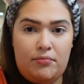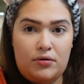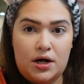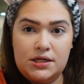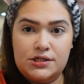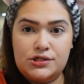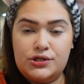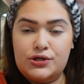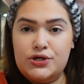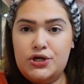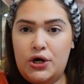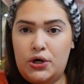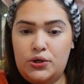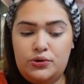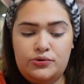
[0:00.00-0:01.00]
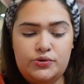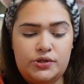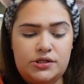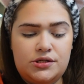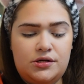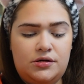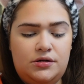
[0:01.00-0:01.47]
Bronze the
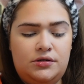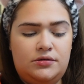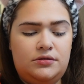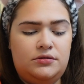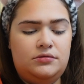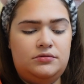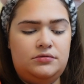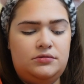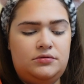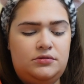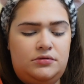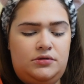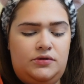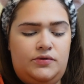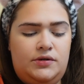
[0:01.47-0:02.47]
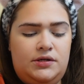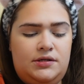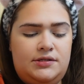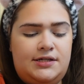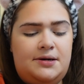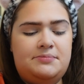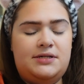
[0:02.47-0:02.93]
nose,
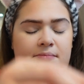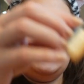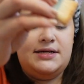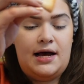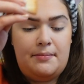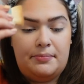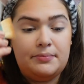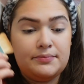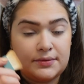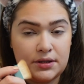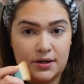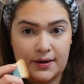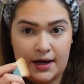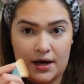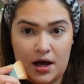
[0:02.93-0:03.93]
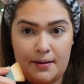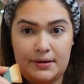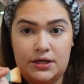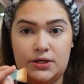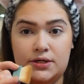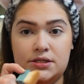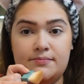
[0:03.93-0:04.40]
tap tap tap. Okay, I'm
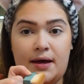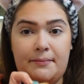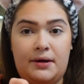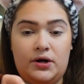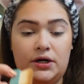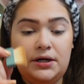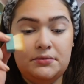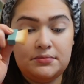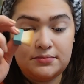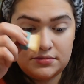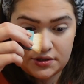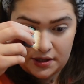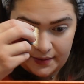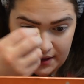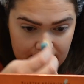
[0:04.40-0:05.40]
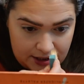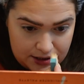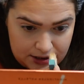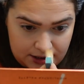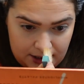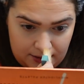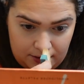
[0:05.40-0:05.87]
gonna use my mirror so I can
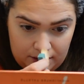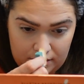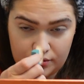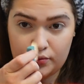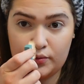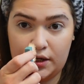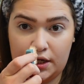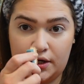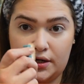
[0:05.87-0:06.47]
see really